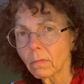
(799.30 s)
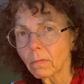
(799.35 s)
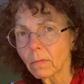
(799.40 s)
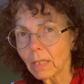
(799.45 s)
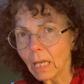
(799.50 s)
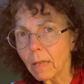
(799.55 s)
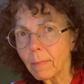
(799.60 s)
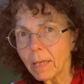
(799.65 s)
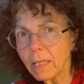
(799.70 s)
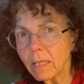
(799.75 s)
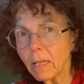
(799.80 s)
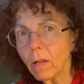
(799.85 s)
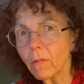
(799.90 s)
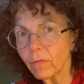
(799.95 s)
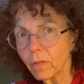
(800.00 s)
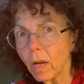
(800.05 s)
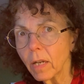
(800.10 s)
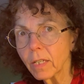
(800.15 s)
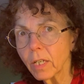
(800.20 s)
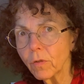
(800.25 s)
tell myself
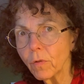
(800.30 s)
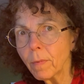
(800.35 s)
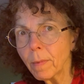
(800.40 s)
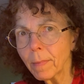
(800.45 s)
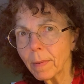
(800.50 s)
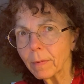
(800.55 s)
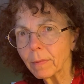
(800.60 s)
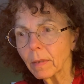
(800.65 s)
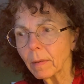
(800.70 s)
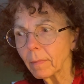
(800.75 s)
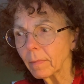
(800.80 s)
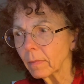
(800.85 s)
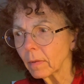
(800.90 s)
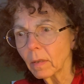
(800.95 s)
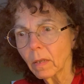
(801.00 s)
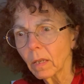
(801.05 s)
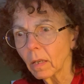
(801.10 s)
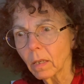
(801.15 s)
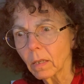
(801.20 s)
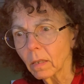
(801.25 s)
not to dream about them.
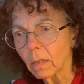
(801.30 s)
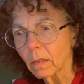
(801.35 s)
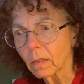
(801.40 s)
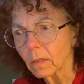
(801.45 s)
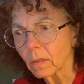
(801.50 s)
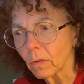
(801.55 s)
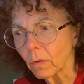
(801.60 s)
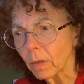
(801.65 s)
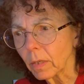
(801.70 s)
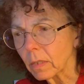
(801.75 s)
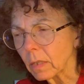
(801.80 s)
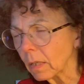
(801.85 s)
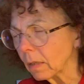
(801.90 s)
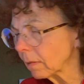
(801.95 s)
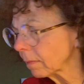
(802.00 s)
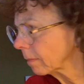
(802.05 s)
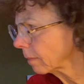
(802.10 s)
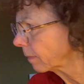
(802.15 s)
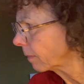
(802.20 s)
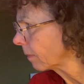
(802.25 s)
Crazy.
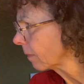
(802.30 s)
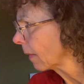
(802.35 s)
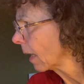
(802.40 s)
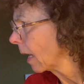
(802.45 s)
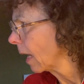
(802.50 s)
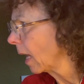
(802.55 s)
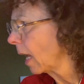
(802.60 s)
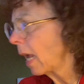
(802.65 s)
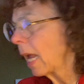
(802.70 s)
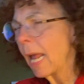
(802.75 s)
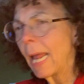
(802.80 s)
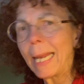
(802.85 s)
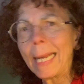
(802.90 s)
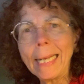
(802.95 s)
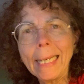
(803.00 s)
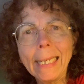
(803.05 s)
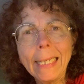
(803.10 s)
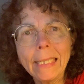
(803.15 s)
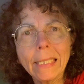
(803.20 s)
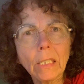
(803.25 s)

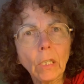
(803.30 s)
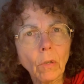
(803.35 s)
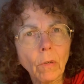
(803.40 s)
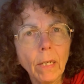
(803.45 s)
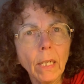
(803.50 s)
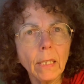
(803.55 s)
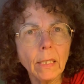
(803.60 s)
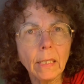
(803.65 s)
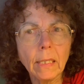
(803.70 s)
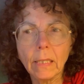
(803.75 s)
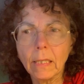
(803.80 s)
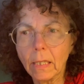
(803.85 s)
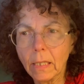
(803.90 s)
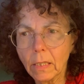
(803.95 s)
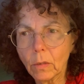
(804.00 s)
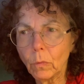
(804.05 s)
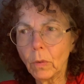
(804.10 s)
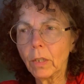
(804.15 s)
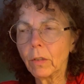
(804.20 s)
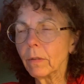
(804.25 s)
He's crazy.
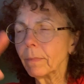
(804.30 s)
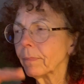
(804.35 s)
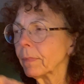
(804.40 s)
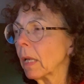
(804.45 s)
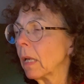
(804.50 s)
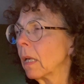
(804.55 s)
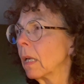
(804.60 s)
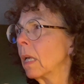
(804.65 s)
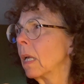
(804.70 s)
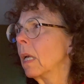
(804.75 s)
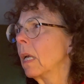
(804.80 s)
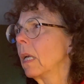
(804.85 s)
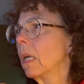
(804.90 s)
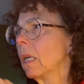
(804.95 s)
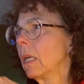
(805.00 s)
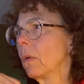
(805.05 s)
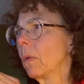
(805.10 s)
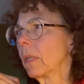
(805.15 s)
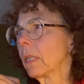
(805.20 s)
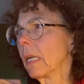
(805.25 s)
It's weird.
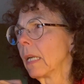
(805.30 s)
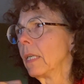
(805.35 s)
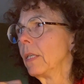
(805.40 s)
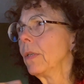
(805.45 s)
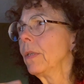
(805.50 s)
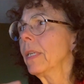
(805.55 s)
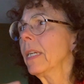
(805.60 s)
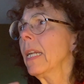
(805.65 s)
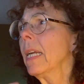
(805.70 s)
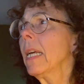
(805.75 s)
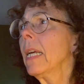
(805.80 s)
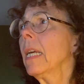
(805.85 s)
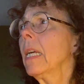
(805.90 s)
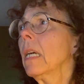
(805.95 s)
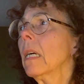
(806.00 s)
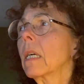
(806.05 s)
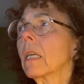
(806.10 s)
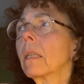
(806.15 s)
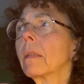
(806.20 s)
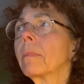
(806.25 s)
What did I do today?
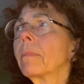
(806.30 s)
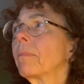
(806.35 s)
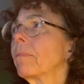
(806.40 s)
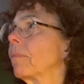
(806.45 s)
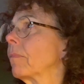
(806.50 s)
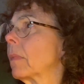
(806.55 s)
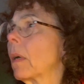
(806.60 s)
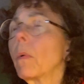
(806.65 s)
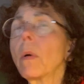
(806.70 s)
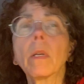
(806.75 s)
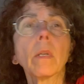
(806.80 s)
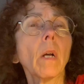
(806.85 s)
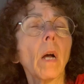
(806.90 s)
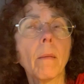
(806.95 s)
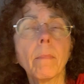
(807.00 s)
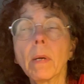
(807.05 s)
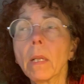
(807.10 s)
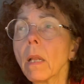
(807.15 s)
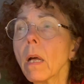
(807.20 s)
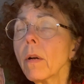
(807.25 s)
I went and
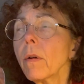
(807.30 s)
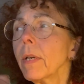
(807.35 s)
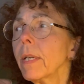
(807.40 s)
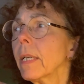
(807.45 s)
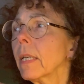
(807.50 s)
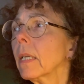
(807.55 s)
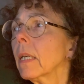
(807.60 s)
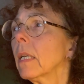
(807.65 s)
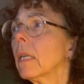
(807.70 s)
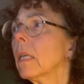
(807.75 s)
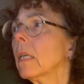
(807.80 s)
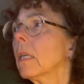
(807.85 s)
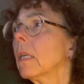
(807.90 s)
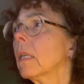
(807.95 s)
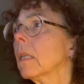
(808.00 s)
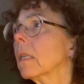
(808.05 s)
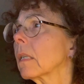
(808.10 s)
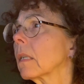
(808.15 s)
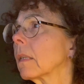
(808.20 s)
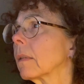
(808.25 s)
got my lottery
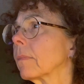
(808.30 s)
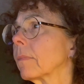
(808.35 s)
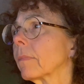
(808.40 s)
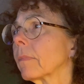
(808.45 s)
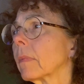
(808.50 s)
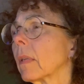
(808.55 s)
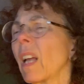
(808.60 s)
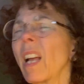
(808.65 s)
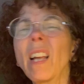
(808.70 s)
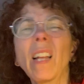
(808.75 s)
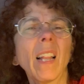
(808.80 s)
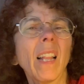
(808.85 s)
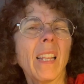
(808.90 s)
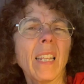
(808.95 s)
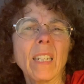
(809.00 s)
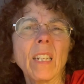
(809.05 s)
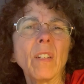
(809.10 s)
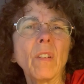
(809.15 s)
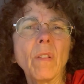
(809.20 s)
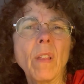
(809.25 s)
ticket. I
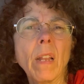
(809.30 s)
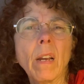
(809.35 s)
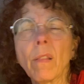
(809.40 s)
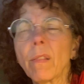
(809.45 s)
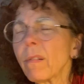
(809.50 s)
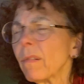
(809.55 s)
like to do that on